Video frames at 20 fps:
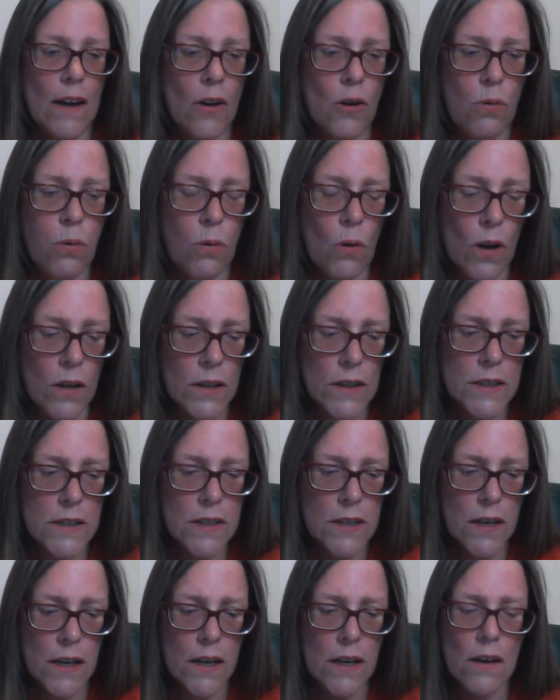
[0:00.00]

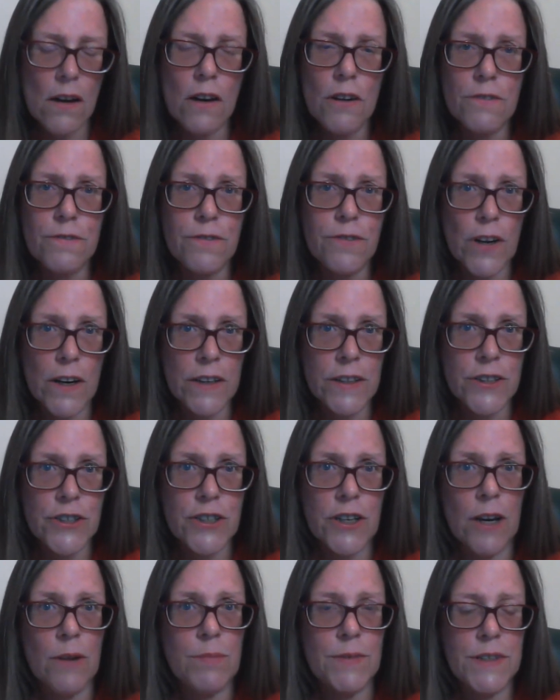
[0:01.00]
Quality of
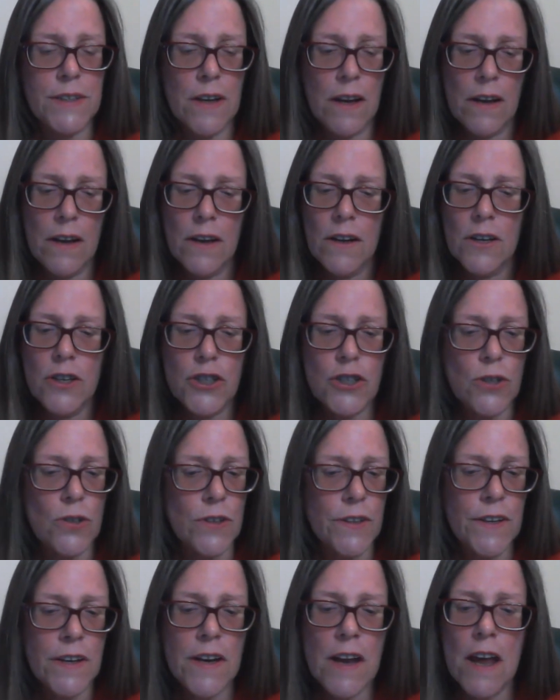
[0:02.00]
friendships
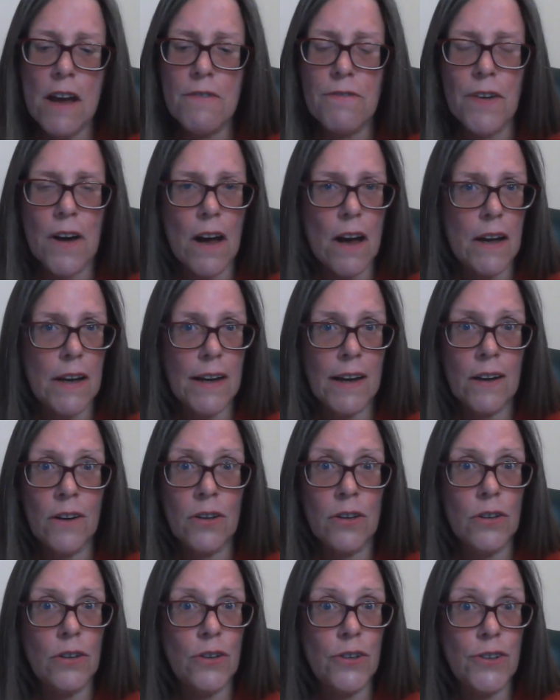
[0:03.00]
should never
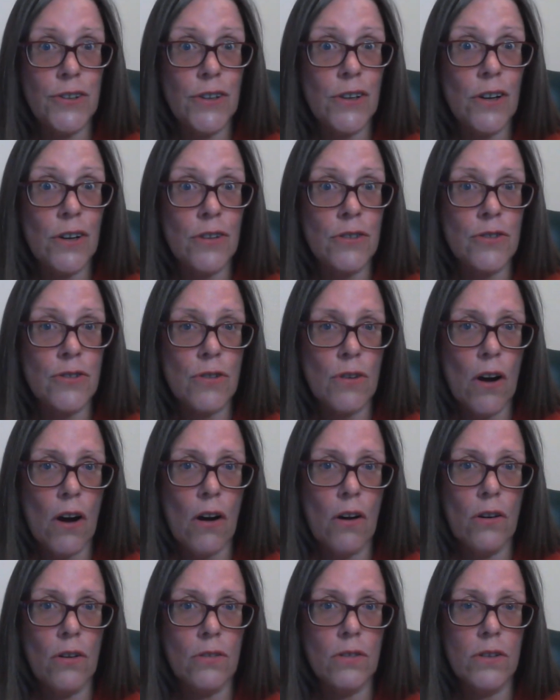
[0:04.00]
include
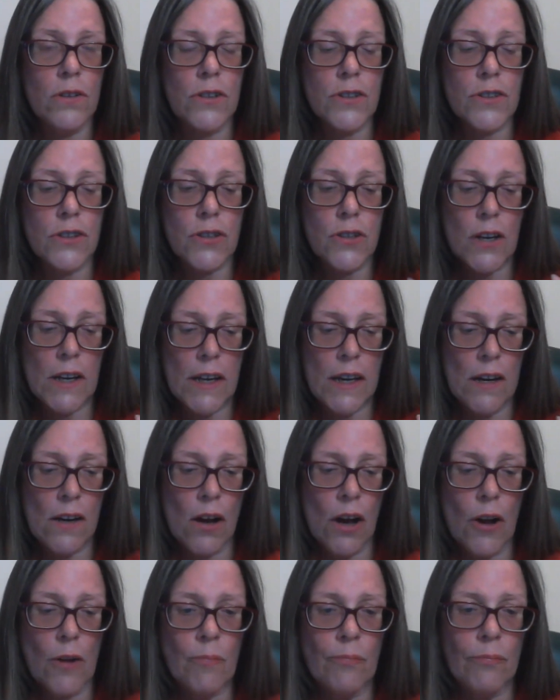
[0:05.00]
control because it's your
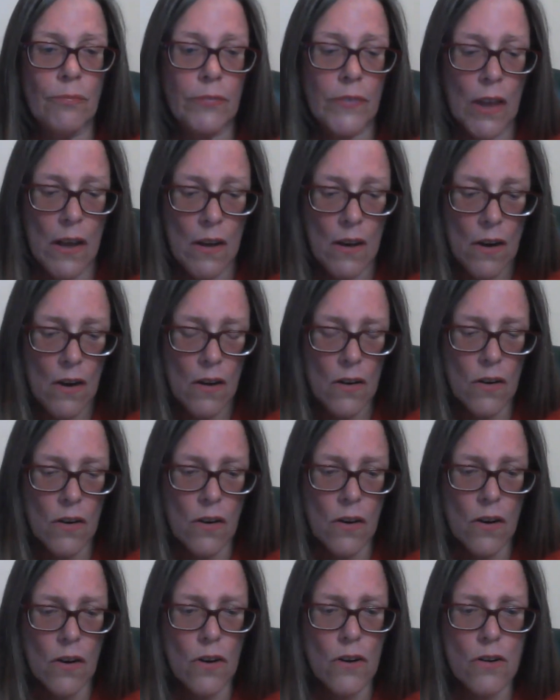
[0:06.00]
ego.
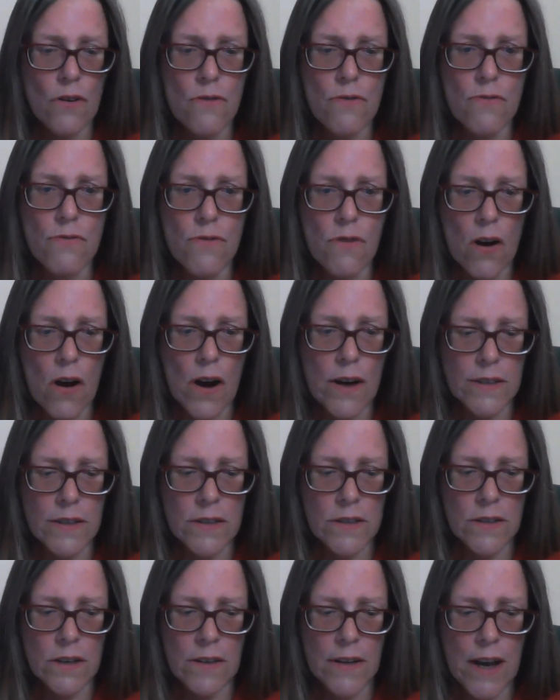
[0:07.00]

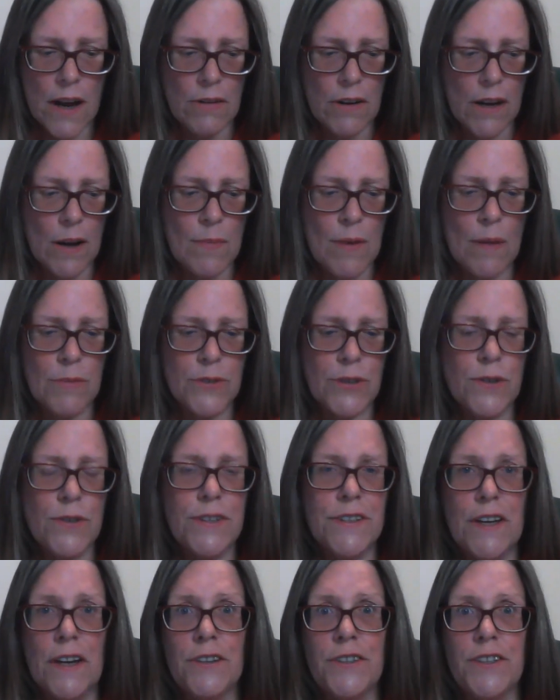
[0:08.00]
Alrighty, so now we come up to
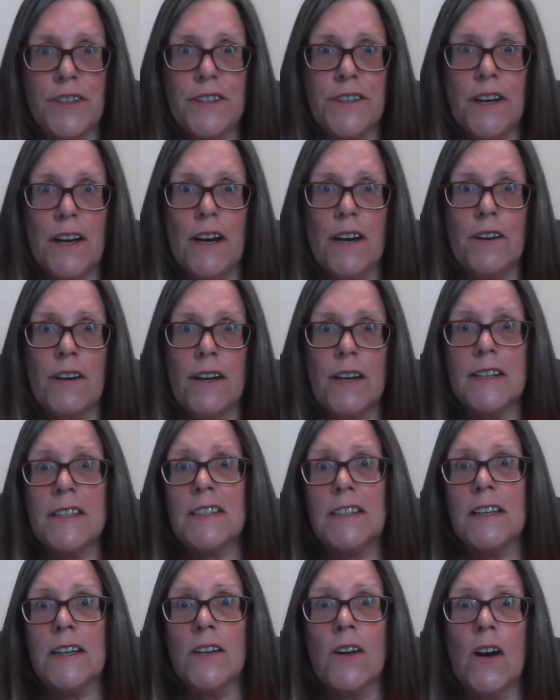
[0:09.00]
Sagittarius,
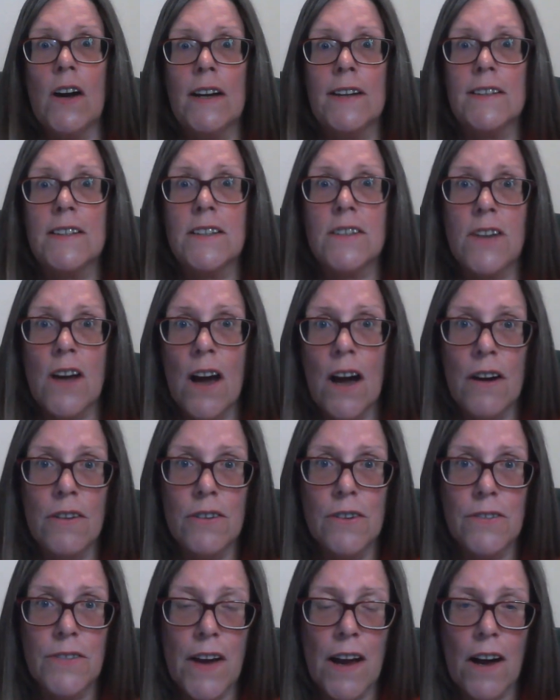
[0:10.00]
the ninth
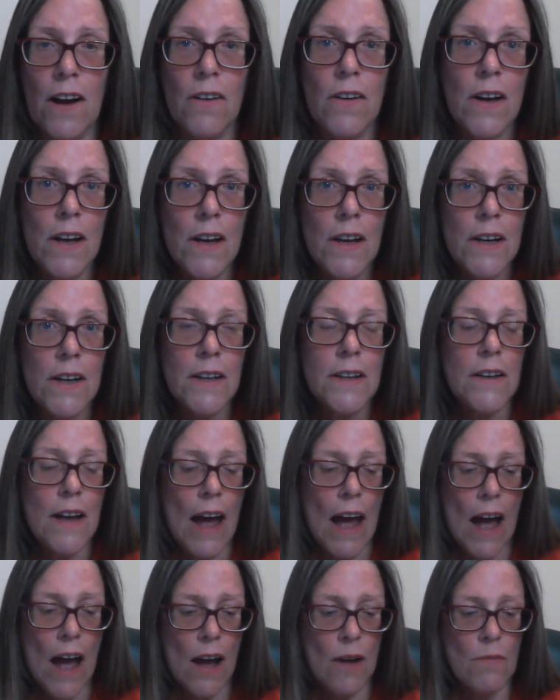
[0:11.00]
star of our
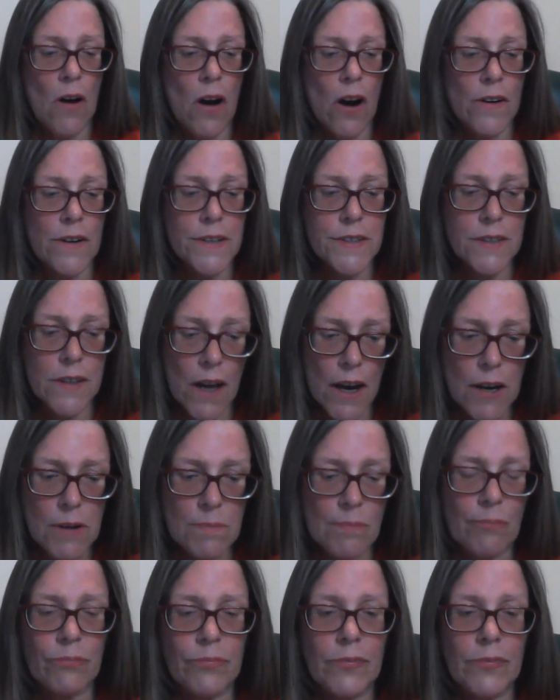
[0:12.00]
um, horoscope.